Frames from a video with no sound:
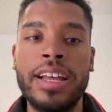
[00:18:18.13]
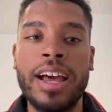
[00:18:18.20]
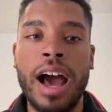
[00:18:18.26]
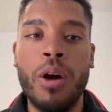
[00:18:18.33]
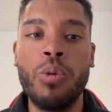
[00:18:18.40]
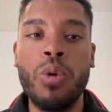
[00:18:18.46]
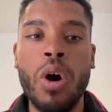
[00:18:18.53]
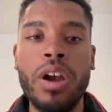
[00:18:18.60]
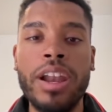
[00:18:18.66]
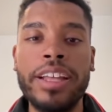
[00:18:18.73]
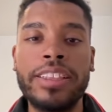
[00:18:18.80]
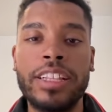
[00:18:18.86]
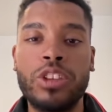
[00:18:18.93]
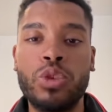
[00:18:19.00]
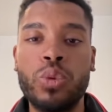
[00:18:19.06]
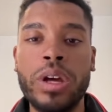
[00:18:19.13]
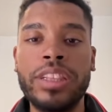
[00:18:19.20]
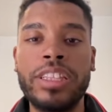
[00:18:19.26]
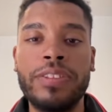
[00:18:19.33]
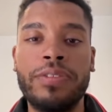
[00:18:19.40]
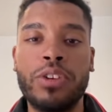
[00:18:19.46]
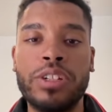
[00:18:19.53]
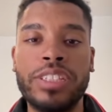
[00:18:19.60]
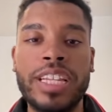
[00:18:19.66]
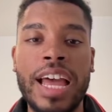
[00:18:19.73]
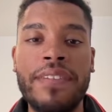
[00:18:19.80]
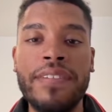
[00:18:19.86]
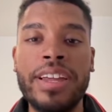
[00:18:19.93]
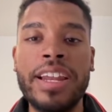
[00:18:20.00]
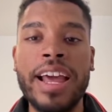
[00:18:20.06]
a wallet
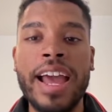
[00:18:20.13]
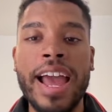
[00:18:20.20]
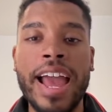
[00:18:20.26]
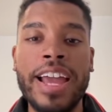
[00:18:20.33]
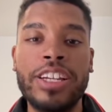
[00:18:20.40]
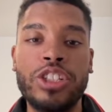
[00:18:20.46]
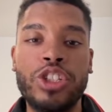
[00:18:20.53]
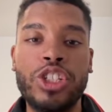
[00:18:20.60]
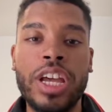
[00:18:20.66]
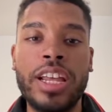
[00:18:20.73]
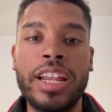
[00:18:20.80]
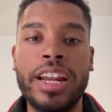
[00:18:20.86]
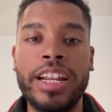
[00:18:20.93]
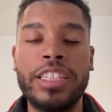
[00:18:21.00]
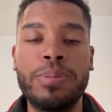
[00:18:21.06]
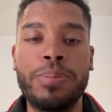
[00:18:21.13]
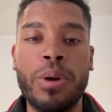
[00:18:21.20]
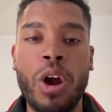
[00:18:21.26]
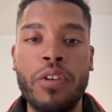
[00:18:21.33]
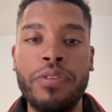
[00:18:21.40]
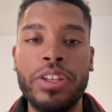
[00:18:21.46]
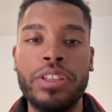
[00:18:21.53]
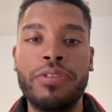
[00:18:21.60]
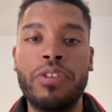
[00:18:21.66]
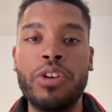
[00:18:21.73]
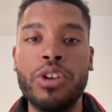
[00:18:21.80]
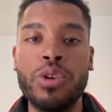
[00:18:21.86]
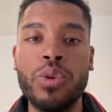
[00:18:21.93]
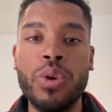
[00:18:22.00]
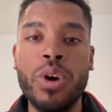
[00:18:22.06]
24/7 and generate profit for
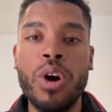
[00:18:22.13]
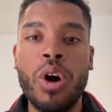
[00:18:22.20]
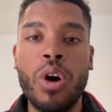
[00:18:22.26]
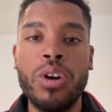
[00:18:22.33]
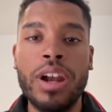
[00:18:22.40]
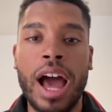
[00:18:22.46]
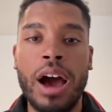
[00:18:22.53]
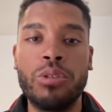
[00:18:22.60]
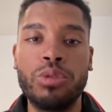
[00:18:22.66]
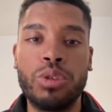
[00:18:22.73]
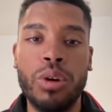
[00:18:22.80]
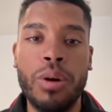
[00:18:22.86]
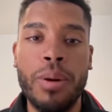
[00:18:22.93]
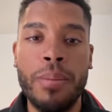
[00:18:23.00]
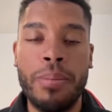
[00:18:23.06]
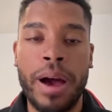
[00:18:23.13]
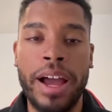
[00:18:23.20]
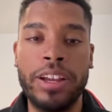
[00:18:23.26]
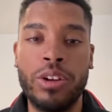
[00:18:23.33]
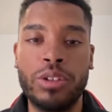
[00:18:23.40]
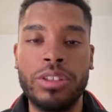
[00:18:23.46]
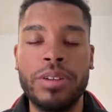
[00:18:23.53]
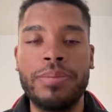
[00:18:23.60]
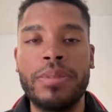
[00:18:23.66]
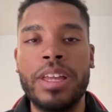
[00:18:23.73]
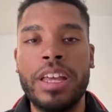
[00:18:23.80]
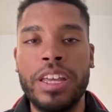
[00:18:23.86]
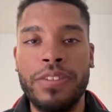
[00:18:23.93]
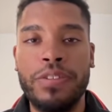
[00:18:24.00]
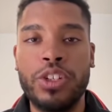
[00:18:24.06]
you on autopilot.
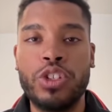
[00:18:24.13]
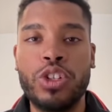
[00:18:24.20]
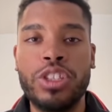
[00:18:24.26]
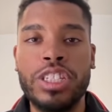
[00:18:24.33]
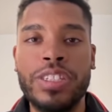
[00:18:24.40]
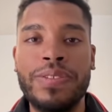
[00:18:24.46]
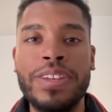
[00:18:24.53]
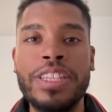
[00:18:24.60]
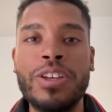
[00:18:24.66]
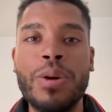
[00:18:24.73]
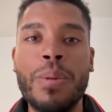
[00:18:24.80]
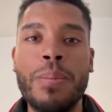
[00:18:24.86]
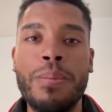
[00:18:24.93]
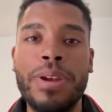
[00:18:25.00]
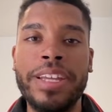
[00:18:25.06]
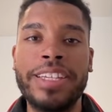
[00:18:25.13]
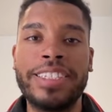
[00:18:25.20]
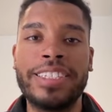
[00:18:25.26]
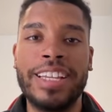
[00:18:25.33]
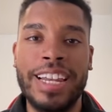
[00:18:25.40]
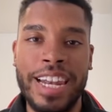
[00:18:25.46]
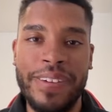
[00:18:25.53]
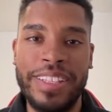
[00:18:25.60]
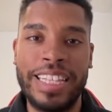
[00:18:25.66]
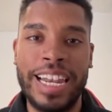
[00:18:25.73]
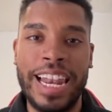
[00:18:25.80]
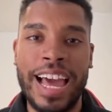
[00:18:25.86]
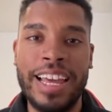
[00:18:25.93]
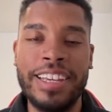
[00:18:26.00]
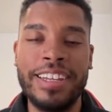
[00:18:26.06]
If you enjoyed this video, please leave it a
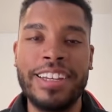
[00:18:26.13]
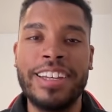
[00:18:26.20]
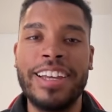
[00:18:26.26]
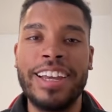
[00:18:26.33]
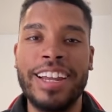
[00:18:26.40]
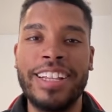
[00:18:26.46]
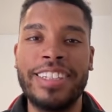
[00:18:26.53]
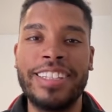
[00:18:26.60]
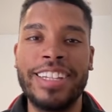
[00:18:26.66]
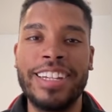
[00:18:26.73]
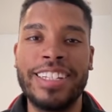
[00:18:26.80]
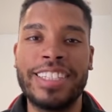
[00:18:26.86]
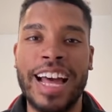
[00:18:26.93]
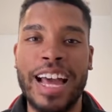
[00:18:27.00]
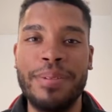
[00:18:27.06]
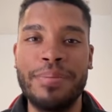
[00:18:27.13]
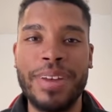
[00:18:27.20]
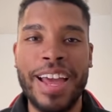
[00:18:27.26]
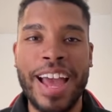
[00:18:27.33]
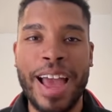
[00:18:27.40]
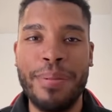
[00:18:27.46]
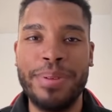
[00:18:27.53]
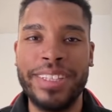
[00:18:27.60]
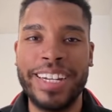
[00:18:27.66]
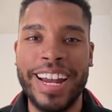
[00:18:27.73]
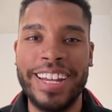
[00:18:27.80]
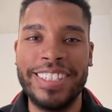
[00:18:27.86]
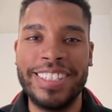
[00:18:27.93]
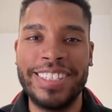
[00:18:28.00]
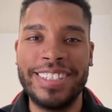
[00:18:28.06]
like, and until next time, happy
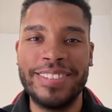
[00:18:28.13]
trades!